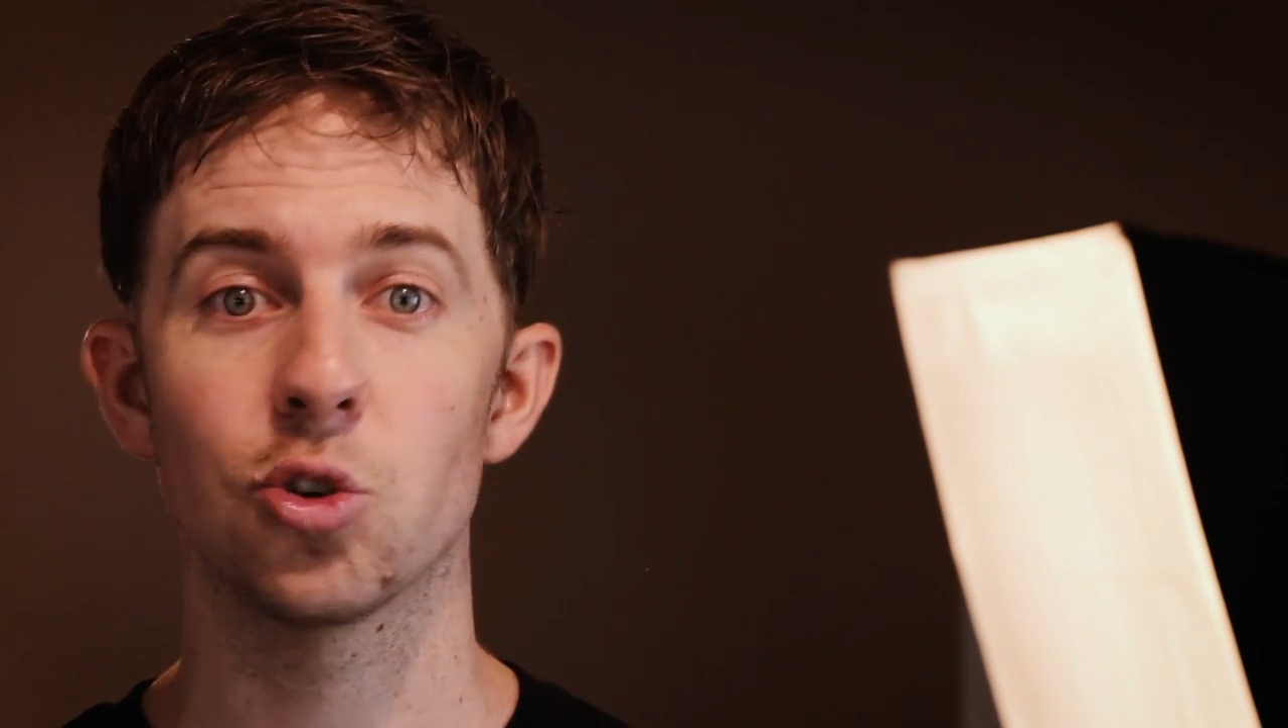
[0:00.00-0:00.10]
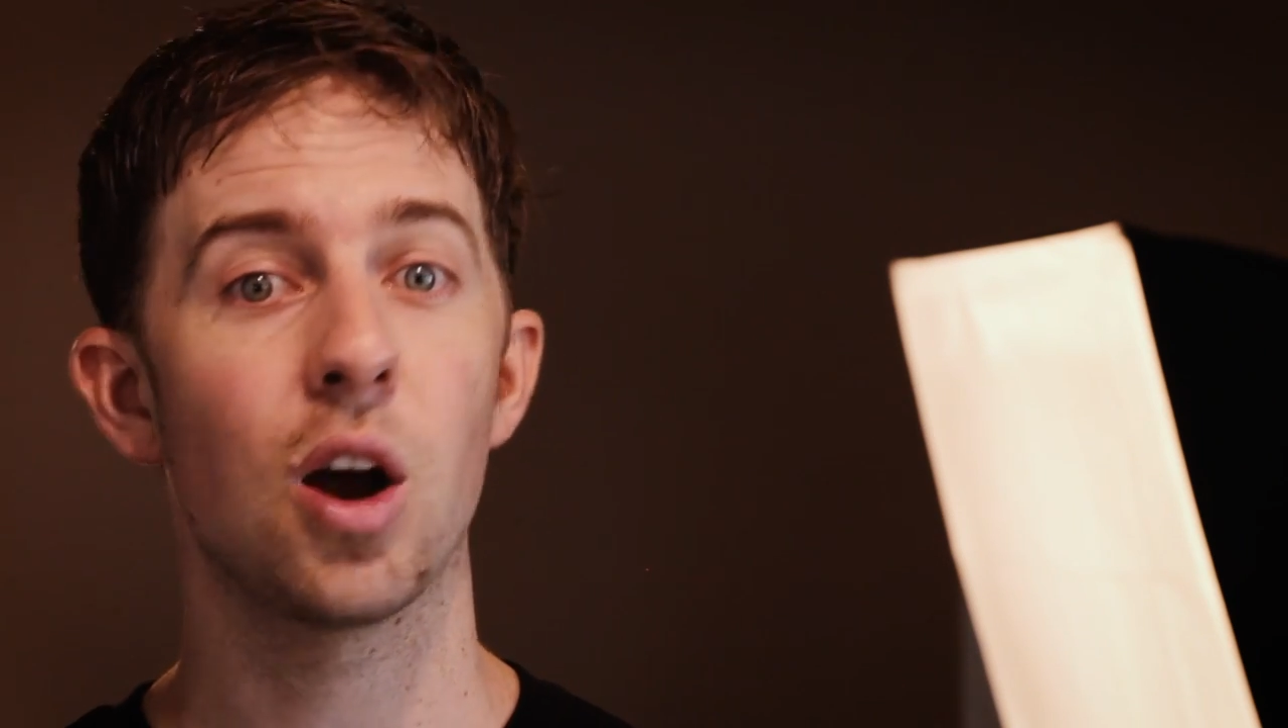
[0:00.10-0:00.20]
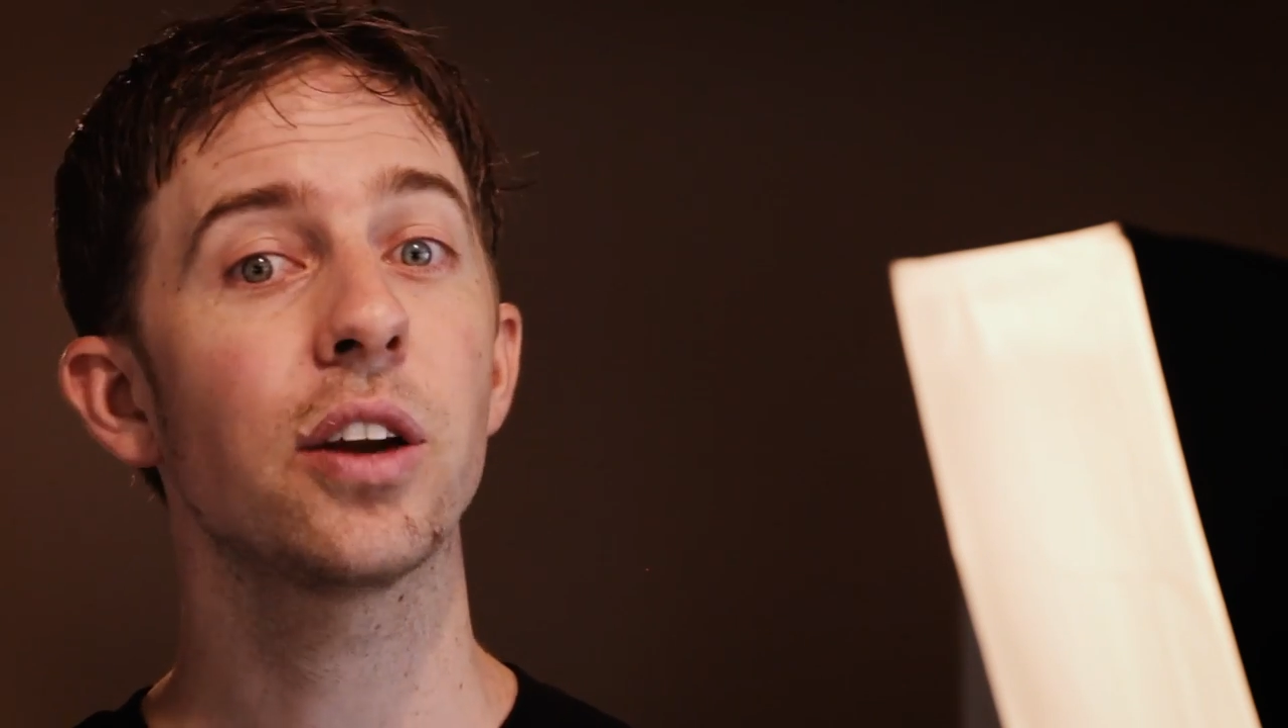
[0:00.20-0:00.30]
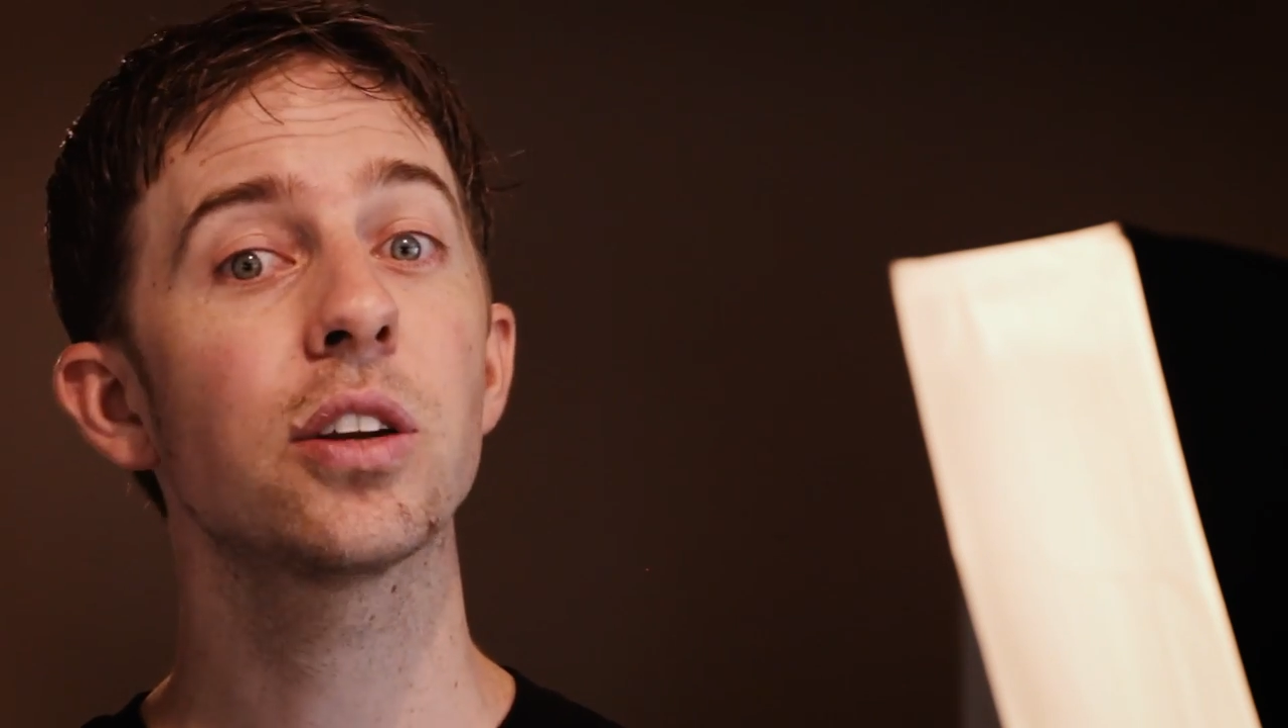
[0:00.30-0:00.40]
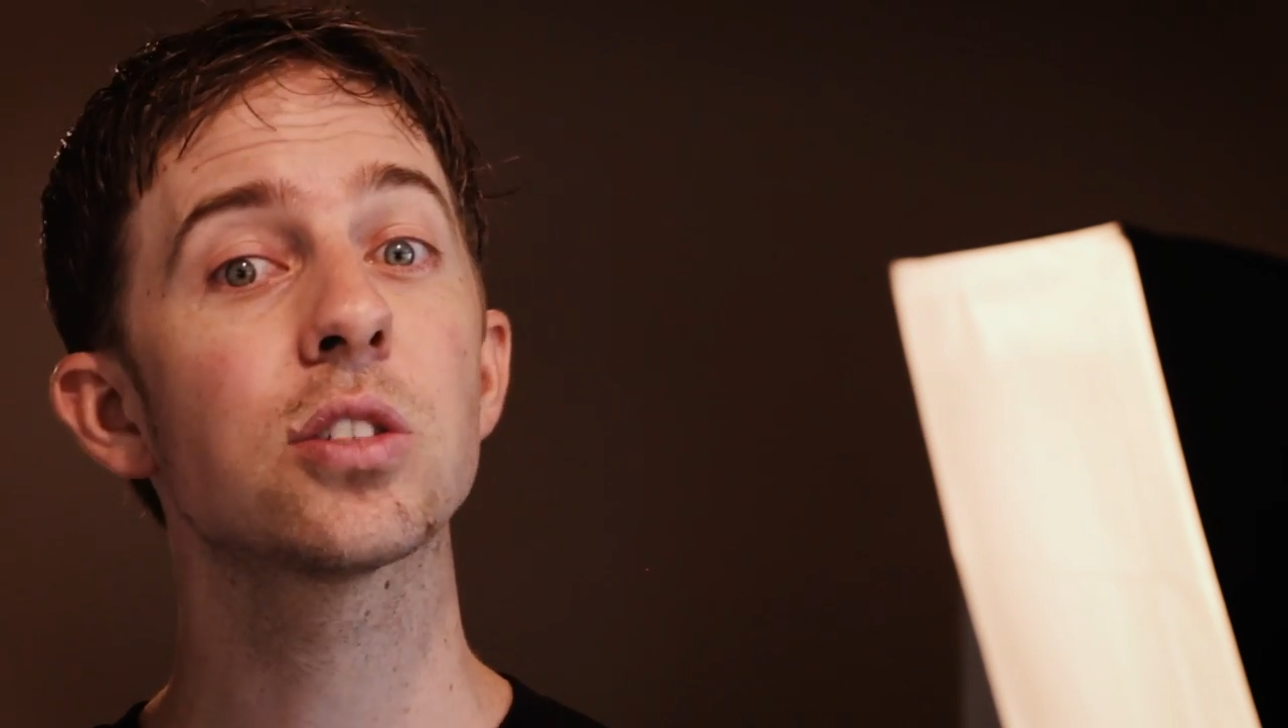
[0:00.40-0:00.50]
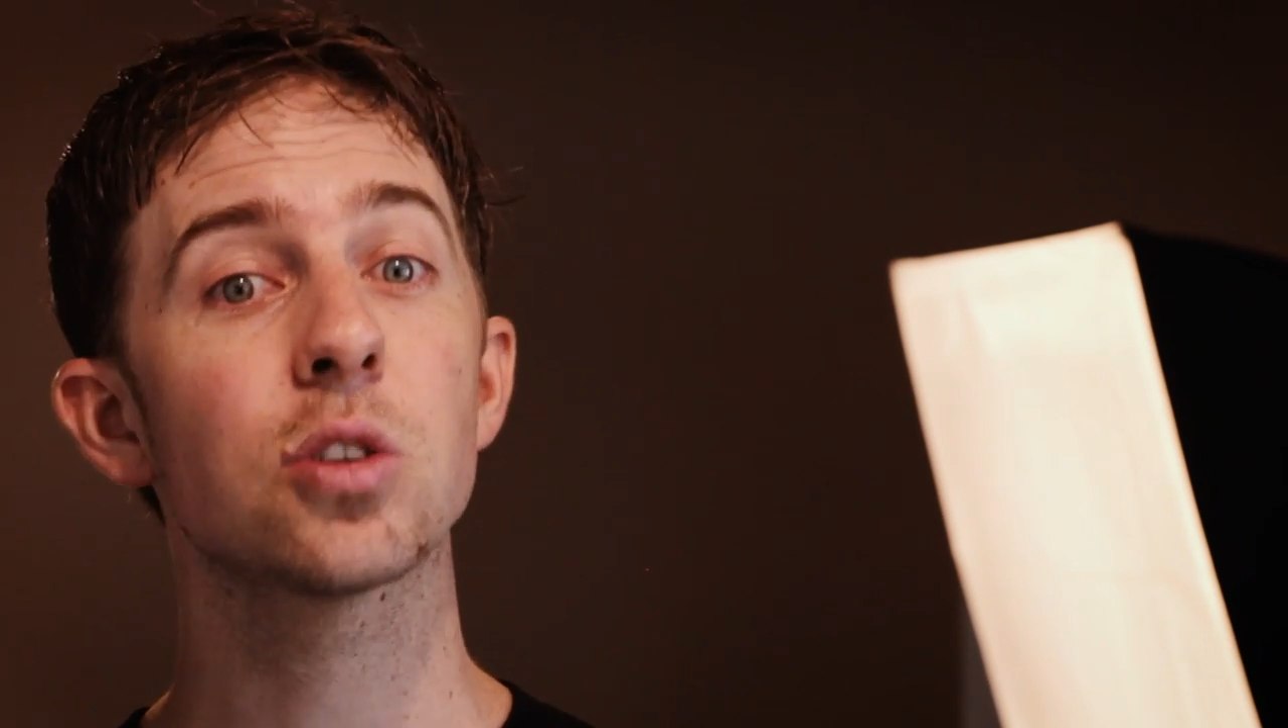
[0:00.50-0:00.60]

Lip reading: draw your